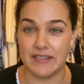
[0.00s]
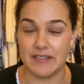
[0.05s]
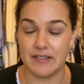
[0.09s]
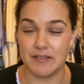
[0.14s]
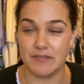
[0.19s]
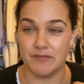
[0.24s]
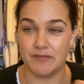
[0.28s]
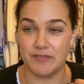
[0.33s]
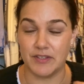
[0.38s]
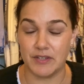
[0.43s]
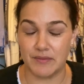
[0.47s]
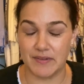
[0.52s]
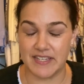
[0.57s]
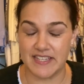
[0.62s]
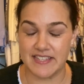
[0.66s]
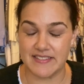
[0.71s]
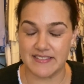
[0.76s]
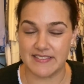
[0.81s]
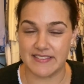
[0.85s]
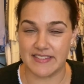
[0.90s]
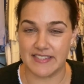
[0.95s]
view
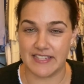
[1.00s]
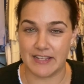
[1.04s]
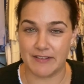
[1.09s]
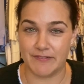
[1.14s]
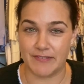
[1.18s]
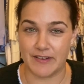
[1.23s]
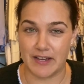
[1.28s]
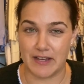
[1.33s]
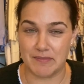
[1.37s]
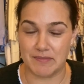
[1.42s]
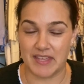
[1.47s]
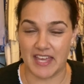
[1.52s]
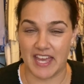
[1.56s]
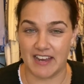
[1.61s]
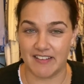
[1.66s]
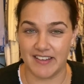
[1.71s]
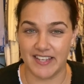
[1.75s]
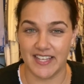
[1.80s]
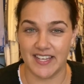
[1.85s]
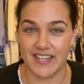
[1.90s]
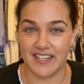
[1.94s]
is that if I'm
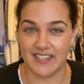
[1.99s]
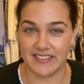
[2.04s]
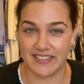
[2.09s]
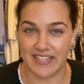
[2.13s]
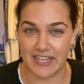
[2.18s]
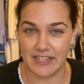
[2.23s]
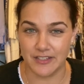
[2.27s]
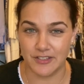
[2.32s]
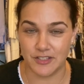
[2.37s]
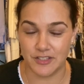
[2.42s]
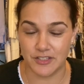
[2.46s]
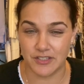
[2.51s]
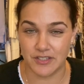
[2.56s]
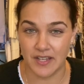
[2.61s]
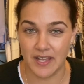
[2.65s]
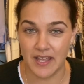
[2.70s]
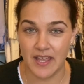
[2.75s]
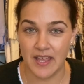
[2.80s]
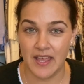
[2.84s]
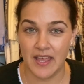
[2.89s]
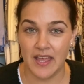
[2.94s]
carrying a clutch
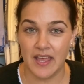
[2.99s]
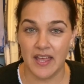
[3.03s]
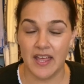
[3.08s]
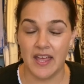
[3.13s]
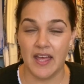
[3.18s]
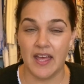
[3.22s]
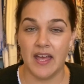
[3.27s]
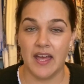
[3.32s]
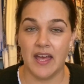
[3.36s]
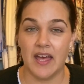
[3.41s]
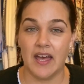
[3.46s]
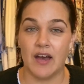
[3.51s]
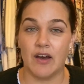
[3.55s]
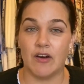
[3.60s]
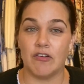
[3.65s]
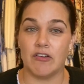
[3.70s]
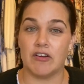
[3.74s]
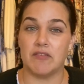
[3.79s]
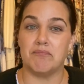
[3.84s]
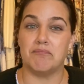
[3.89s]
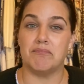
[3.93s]

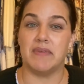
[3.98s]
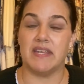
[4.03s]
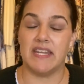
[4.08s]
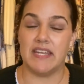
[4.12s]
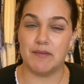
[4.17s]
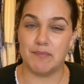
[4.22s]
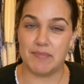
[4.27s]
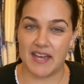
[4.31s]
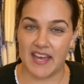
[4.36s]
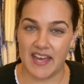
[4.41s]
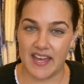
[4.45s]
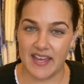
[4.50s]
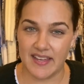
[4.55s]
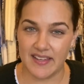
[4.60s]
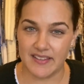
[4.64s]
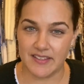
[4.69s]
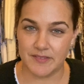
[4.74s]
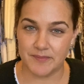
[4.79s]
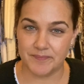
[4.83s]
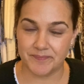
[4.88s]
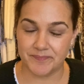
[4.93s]
or a mini
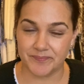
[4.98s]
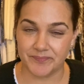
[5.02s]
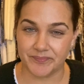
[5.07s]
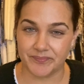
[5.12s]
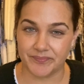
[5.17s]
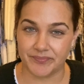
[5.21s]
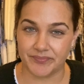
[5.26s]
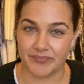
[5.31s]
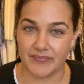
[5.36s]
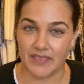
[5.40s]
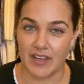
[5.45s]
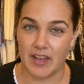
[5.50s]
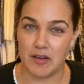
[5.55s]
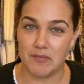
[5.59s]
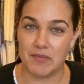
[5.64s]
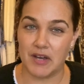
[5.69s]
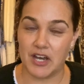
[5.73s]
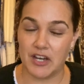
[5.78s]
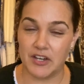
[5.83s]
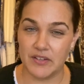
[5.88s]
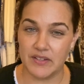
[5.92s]
bag, I'm
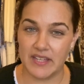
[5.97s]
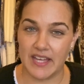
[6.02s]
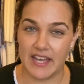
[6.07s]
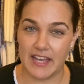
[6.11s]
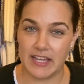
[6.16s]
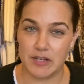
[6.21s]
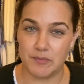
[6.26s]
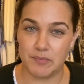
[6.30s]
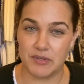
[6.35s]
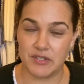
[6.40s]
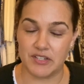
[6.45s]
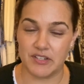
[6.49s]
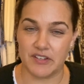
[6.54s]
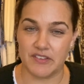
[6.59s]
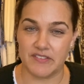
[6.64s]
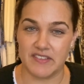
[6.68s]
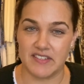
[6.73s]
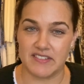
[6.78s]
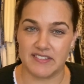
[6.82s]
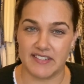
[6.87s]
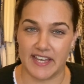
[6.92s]
okay to put it
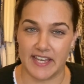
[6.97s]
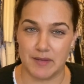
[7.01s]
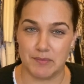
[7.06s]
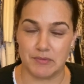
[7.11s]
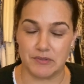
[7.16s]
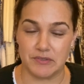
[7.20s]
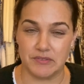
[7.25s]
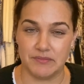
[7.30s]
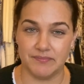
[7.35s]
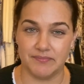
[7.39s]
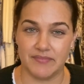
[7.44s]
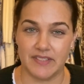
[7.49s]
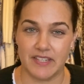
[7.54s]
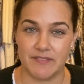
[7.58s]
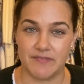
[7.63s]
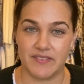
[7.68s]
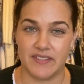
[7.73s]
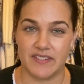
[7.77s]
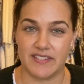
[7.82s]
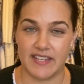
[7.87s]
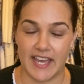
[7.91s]
on the table if
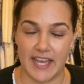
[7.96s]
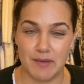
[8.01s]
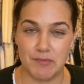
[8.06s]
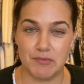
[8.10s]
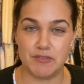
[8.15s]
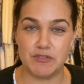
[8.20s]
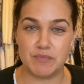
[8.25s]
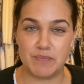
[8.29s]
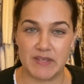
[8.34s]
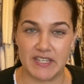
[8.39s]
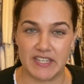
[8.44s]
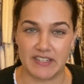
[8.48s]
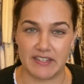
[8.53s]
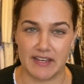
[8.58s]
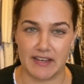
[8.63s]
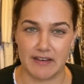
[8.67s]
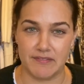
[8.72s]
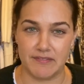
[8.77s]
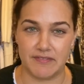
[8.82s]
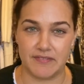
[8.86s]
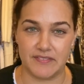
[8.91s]
the table's big
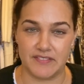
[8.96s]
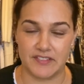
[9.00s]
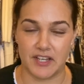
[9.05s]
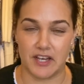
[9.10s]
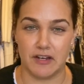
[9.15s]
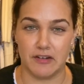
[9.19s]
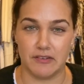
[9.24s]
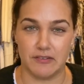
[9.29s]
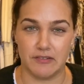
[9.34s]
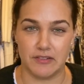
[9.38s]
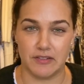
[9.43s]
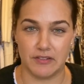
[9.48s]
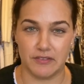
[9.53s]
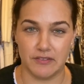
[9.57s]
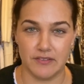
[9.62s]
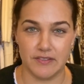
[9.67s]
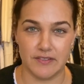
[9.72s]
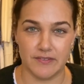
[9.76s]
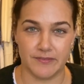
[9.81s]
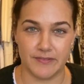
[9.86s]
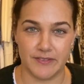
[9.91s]
enough to hold
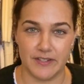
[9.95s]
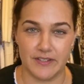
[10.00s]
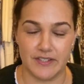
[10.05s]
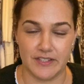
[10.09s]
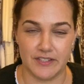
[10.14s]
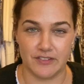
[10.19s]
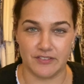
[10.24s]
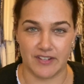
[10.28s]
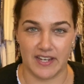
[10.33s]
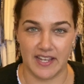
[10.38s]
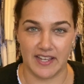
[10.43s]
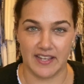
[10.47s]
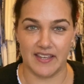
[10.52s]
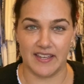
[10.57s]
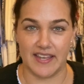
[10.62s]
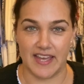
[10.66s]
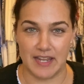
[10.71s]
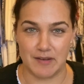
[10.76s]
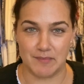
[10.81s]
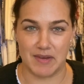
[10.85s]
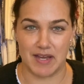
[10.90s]
all the food and drink
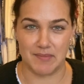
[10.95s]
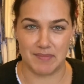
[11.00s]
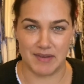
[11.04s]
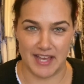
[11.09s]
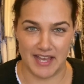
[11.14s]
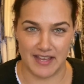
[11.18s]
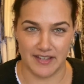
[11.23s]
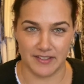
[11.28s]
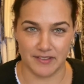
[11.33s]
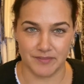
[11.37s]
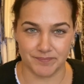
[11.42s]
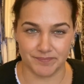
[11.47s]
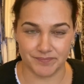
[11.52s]
and my bag.